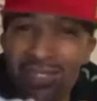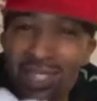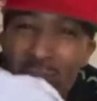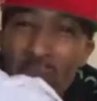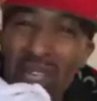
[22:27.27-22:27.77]

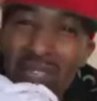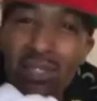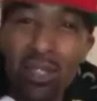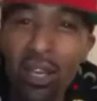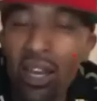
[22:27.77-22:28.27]

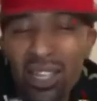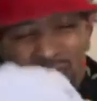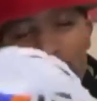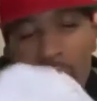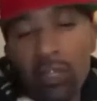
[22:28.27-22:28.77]
speaks.
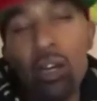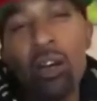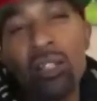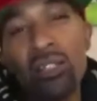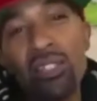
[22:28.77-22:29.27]
It's kind of
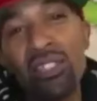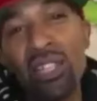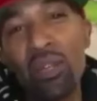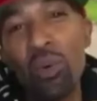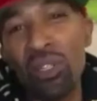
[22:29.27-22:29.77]
hard to
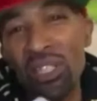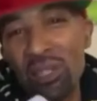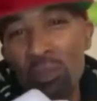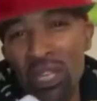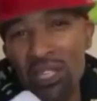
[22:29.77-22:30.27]
say what
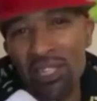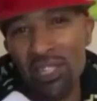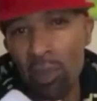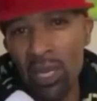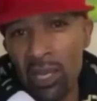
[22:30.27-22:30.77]
this means
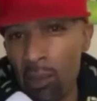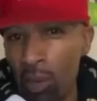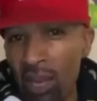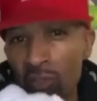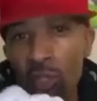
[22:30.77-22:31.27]
to me, innit?
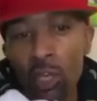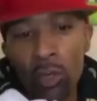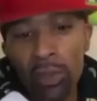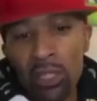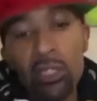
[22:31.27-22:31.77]
But if you
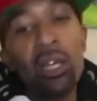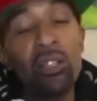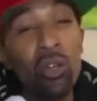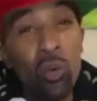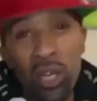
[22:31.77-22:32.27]
know me, you
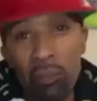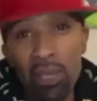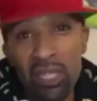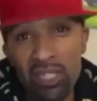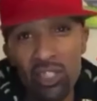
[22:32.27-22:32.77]
don't know what it
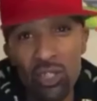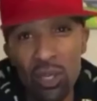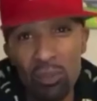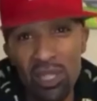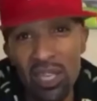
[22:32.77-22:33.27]
means. Do you know
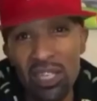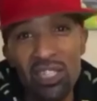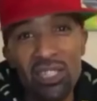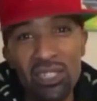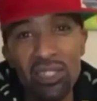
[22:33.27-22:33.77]
what I'm saying?
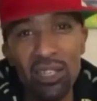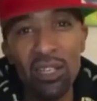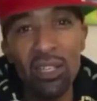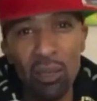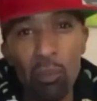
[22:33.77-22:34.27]
It's
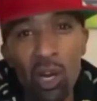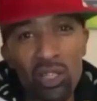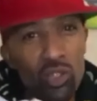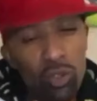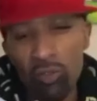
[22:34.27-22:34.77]

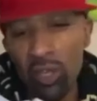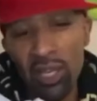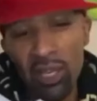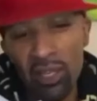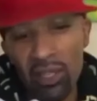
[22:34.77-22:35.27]
master of
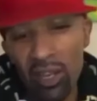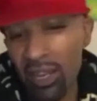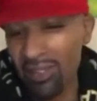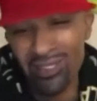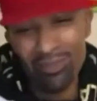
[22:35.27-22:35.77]
air.
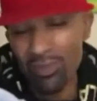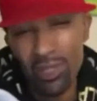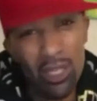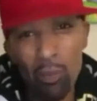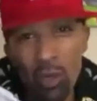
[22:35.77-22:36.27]
Like,
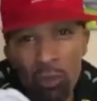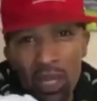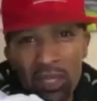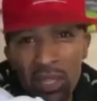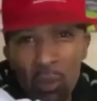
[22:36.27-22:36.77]
come on,
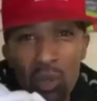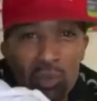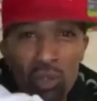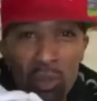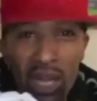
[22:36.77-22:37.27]
man. We
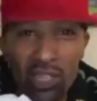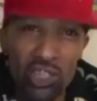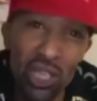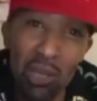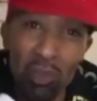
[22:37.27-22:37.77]
brought back the
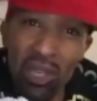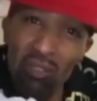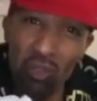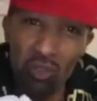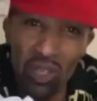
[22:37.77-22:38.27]
shape and
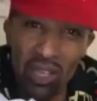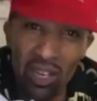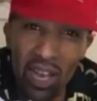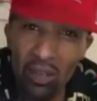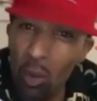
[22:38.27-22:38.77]
everything,
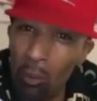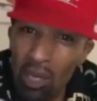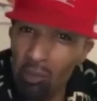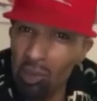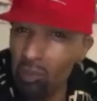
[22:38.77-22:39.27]
right? Not
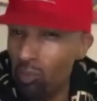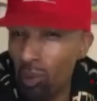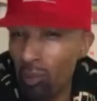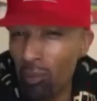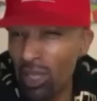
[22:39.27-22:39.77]
many
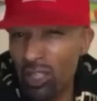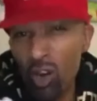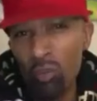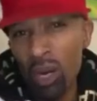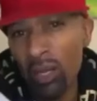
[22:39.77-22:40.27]
people
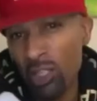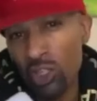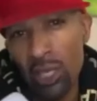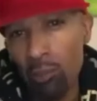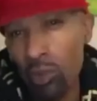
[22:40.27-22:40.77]
know, but the
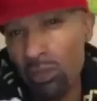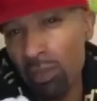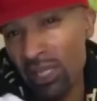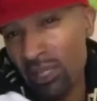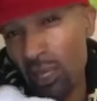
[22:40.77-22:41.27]
shape was
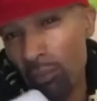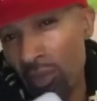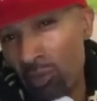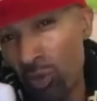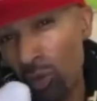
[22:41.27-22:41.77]
messed up
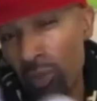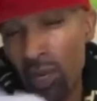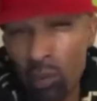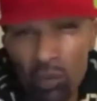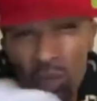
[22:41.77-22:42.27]
before.
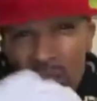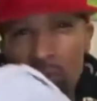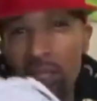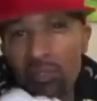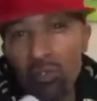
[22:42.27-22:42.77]
But when we
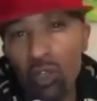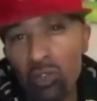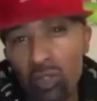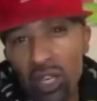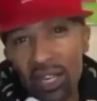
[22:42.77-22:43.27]
got
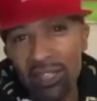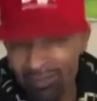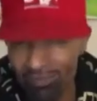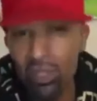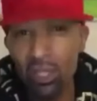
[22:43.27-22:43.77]
involved, like,
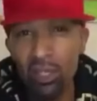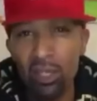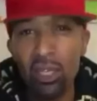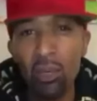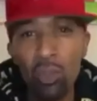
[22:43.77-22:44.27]

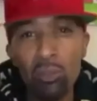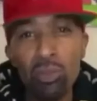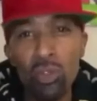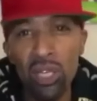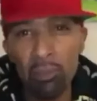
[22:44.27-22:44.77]
yeah, we
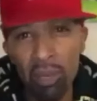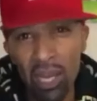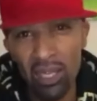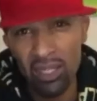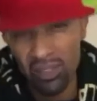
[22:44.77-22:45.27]
brought it back.